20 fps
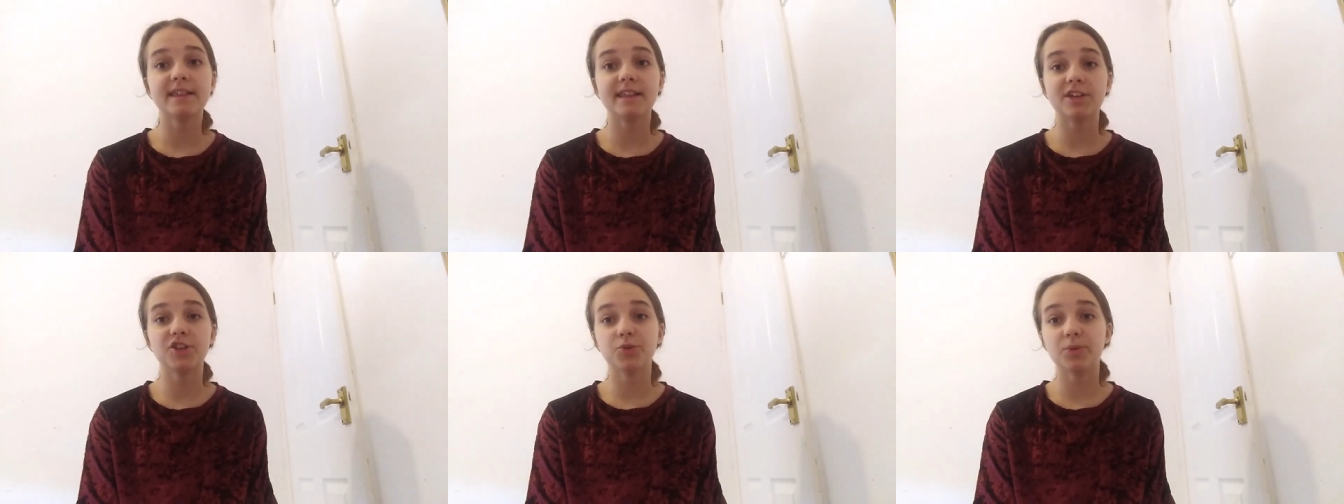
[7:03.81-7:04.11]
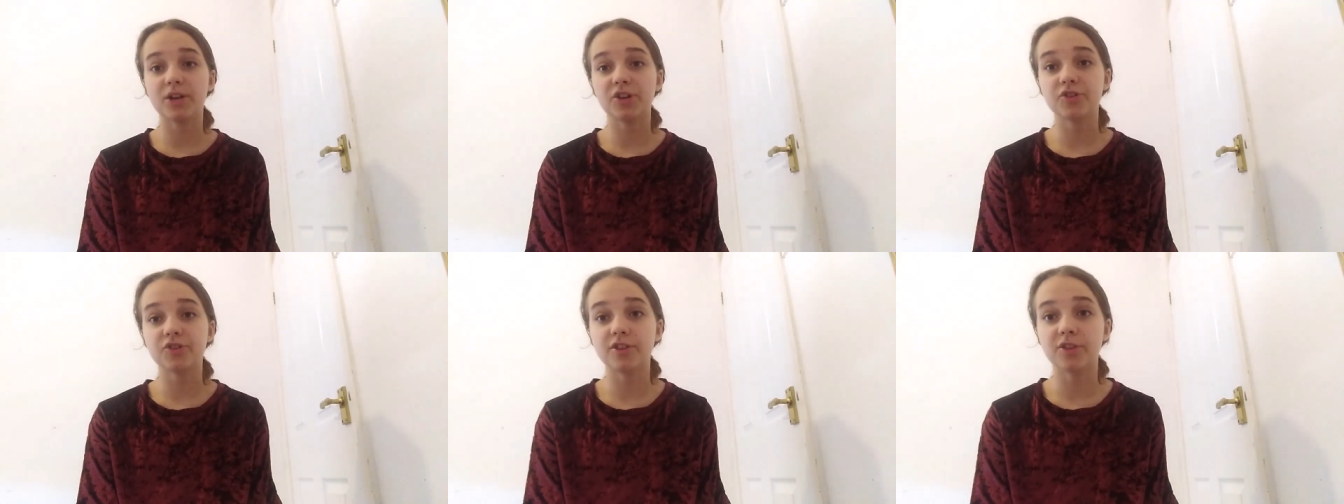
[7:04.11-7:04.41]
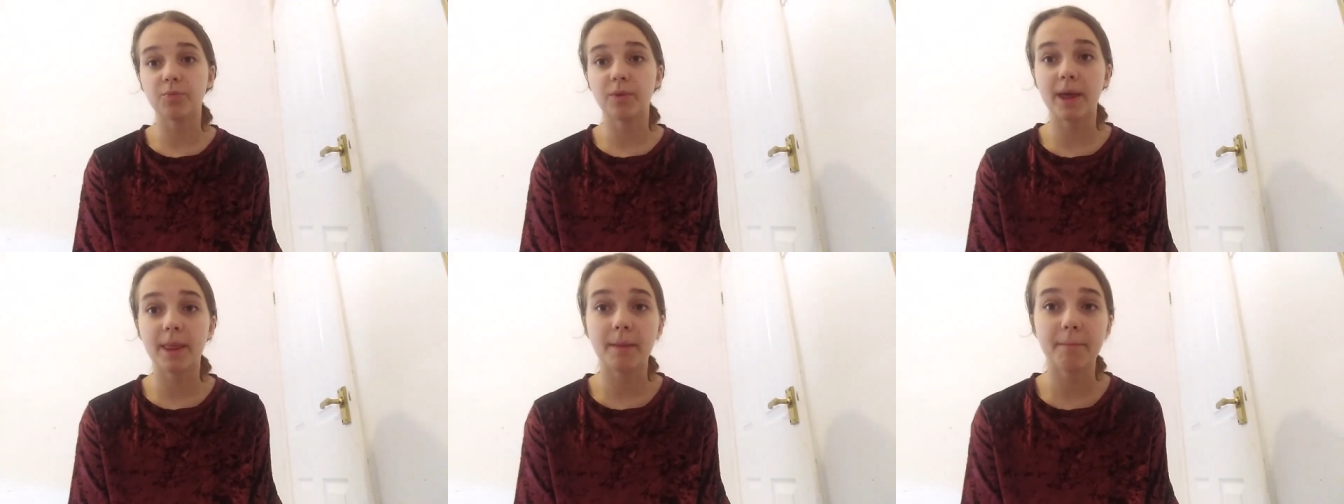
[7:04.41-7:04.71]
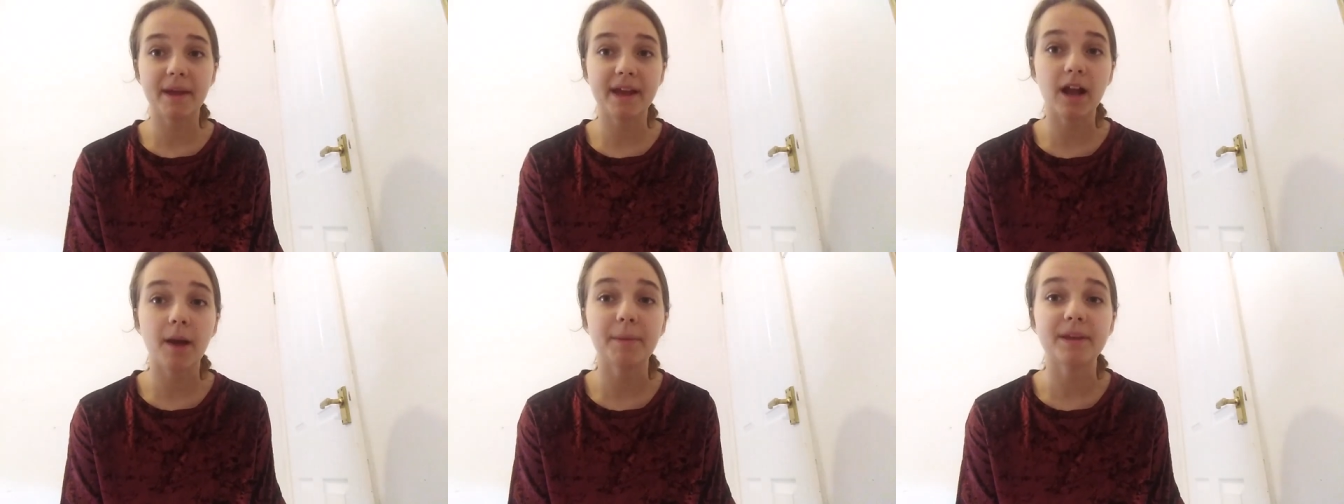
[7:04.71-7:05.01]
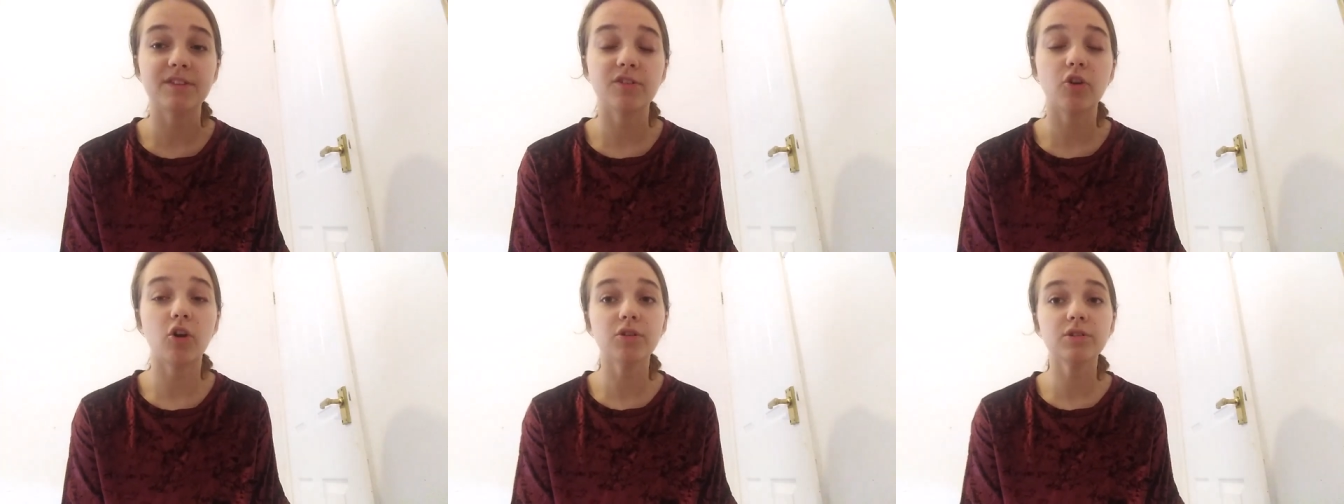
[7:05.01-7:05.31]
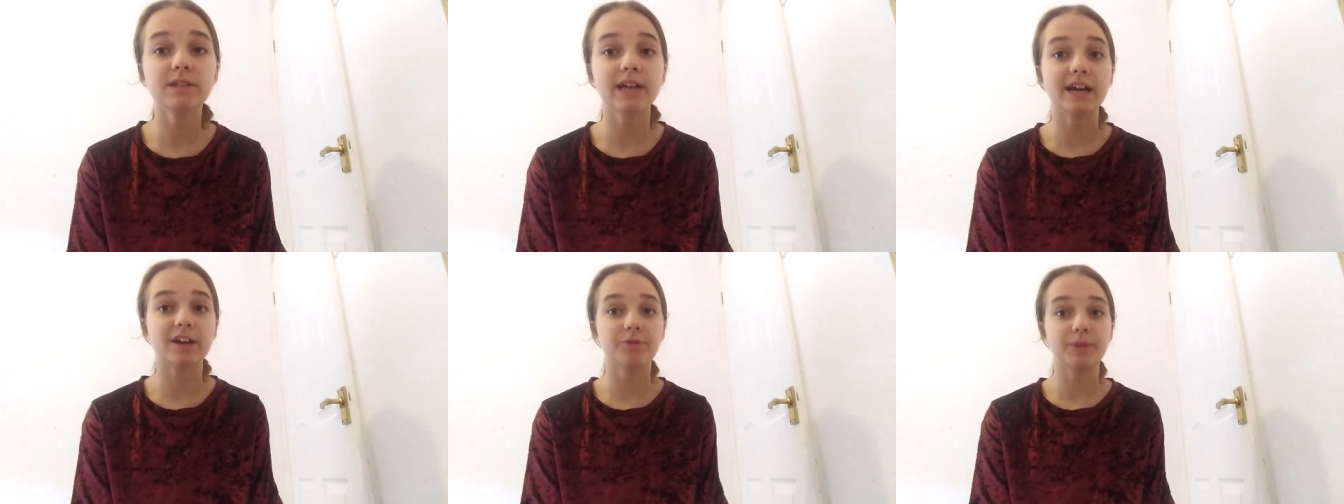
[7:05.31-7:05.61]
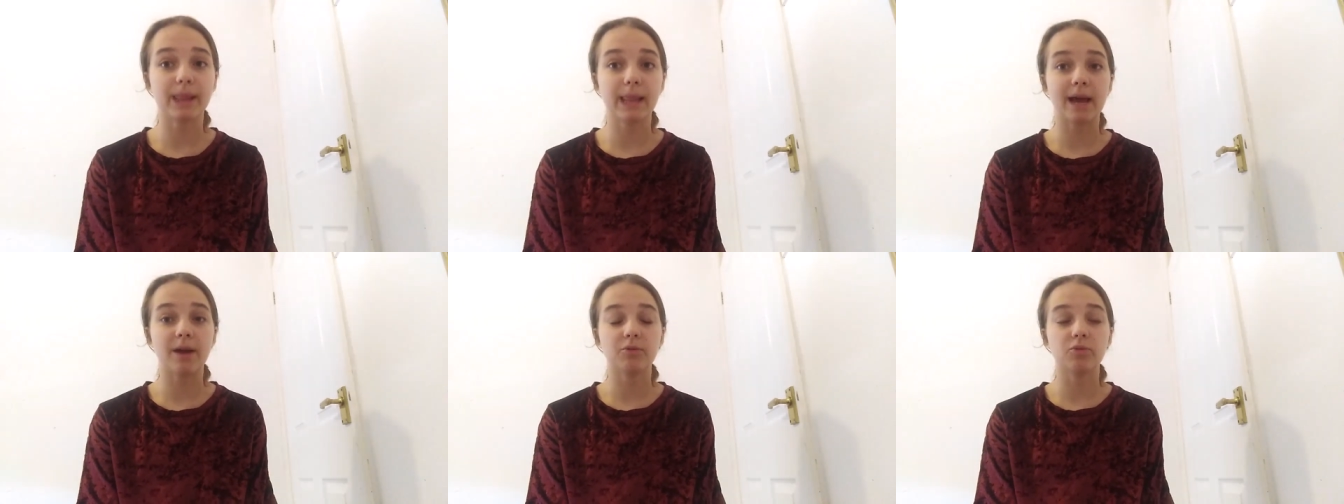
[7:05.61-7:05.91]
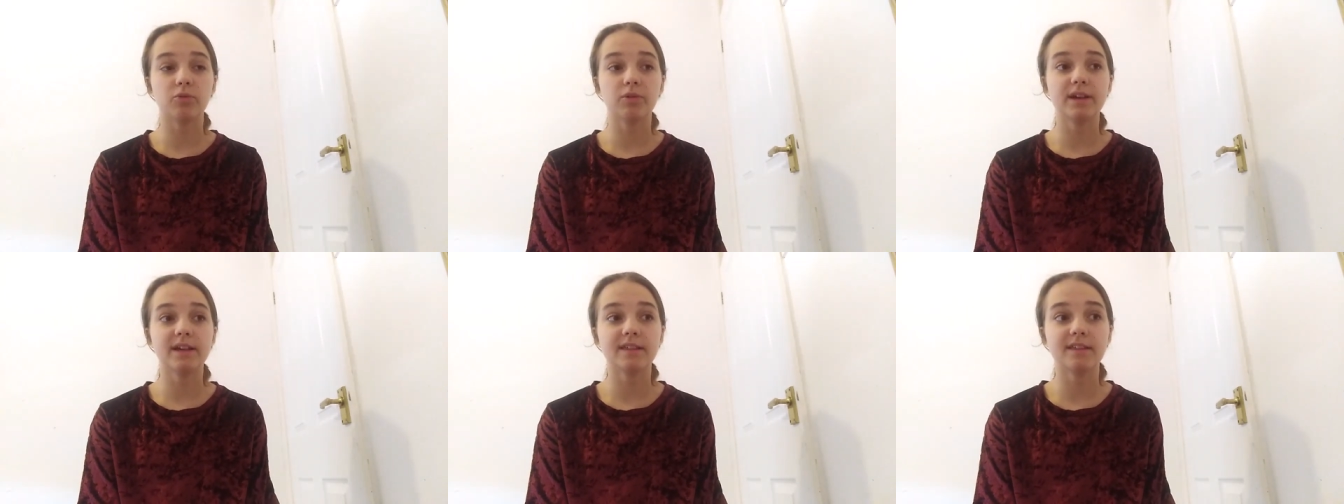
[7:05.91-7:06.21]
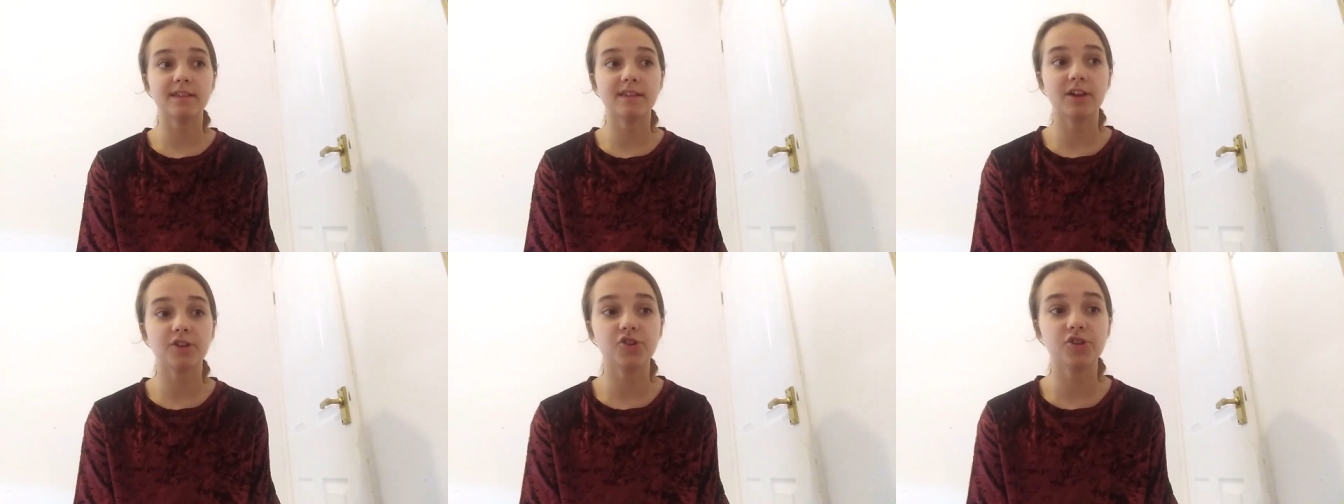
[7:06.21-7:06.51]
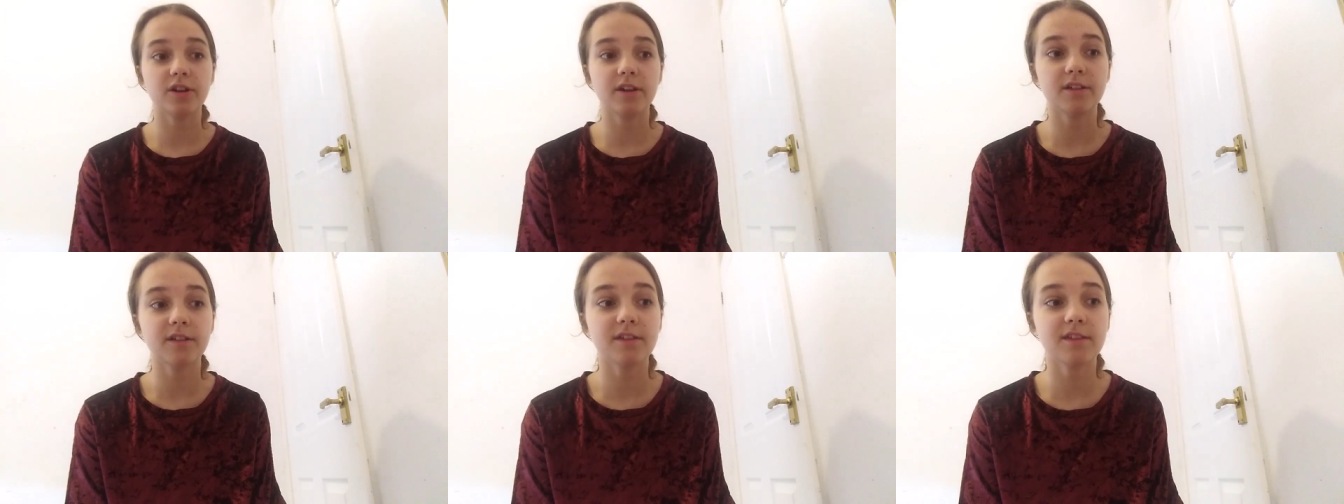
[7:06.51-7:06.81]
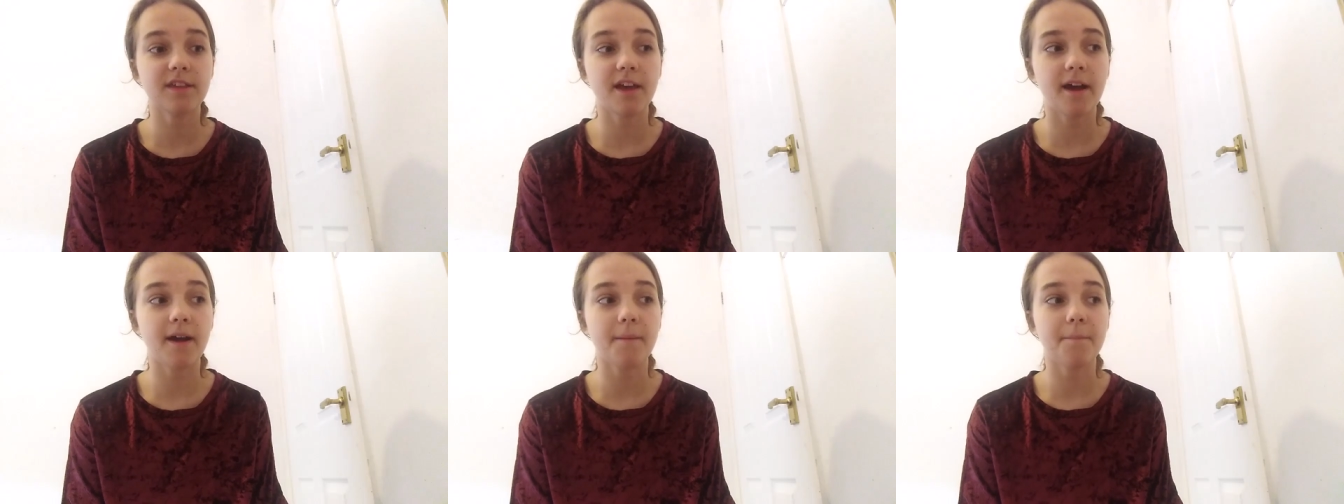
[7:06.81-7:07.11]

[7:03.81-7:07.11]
situations where they may come into contact with loud noise, such as